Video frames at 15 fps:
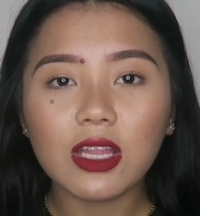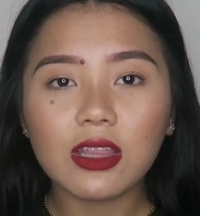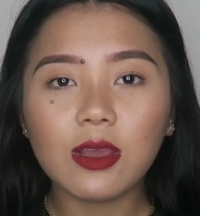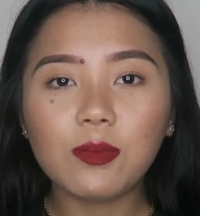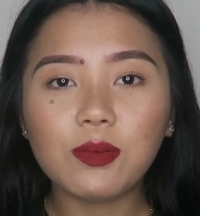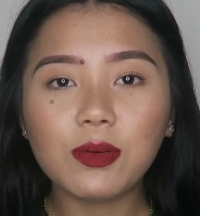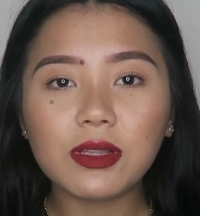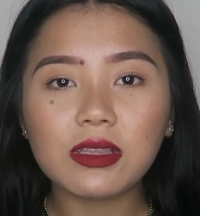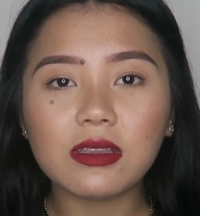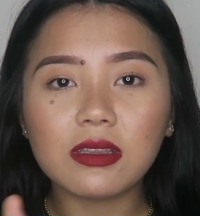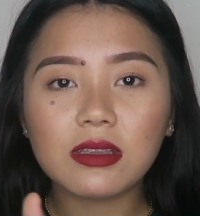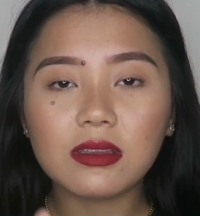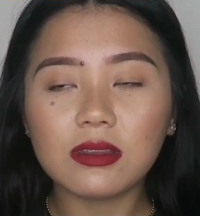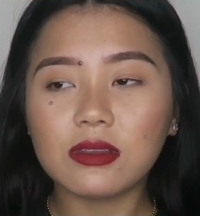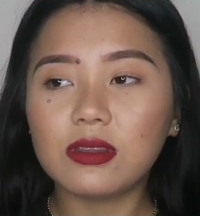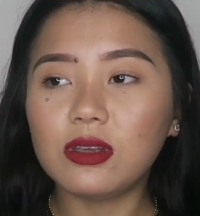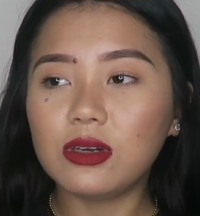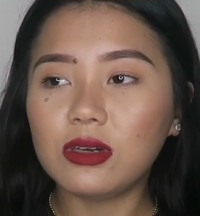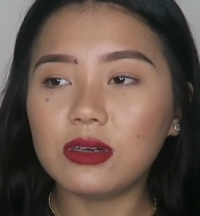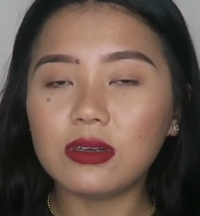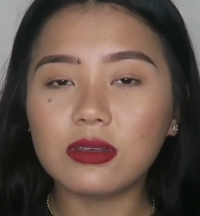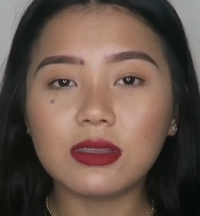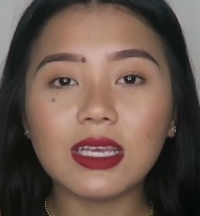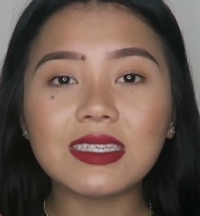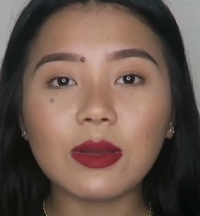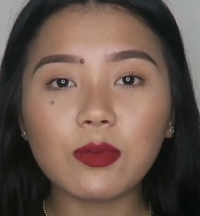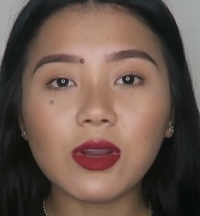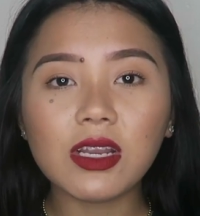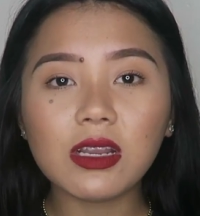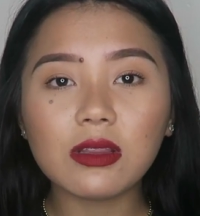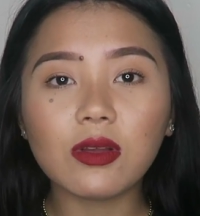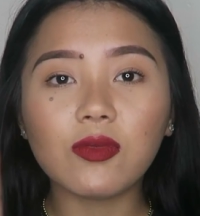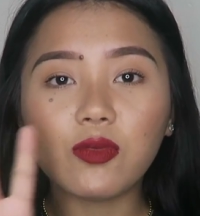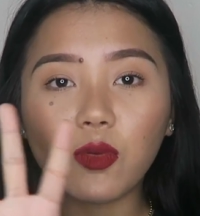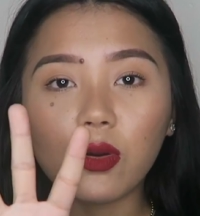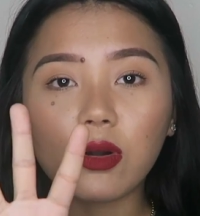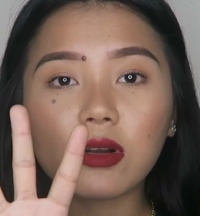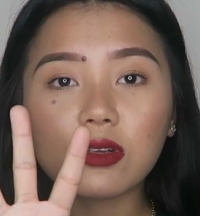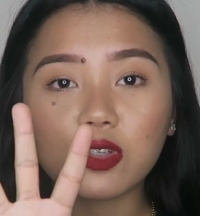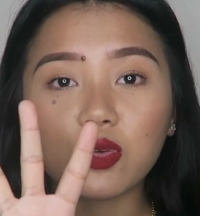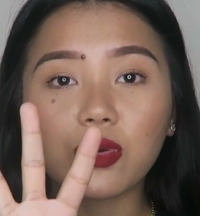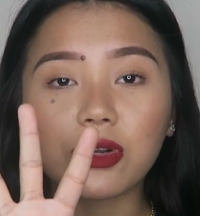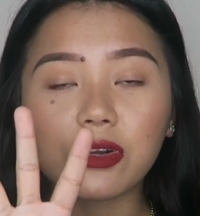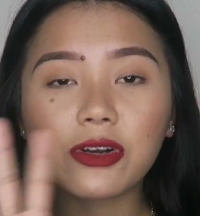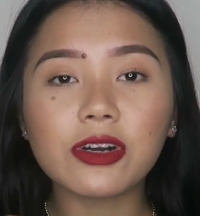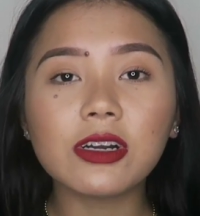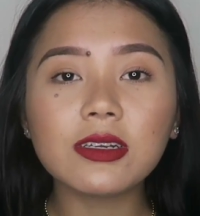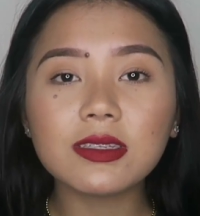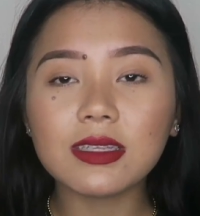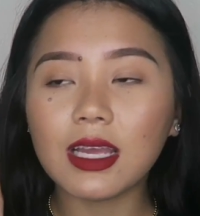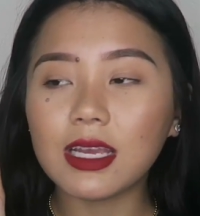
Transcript: they separated the four shorter girls,